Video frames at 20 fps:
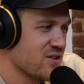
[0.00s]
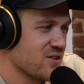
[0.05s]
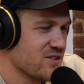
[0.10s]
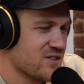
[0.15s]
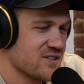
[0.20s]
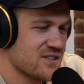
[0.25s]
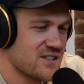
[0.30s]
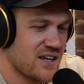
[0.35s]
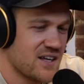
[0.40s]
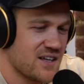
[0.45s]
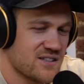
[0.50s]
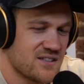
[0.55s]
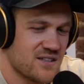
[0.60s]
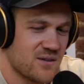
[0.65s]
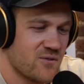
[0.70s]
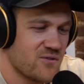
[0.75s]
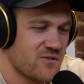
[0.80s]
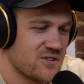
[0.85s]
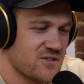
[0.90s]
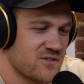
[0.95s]
I don't understand
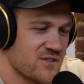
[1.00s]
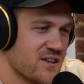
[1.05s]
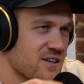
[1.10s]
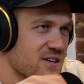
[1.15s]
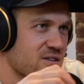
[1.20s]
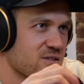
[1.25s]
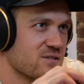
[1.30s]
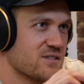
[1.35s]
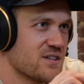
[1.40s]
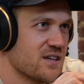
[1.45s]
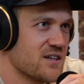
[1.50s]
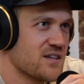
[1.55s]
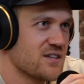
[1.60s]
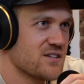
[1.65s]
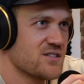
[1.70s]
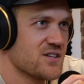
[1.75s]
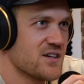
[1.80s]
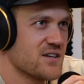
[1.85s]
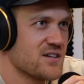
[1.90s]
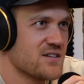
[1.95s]
some of his videos that
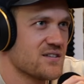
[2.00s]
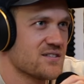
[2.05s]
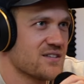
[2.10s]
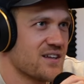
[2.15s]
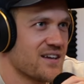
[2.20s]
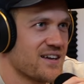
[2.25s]
he shares.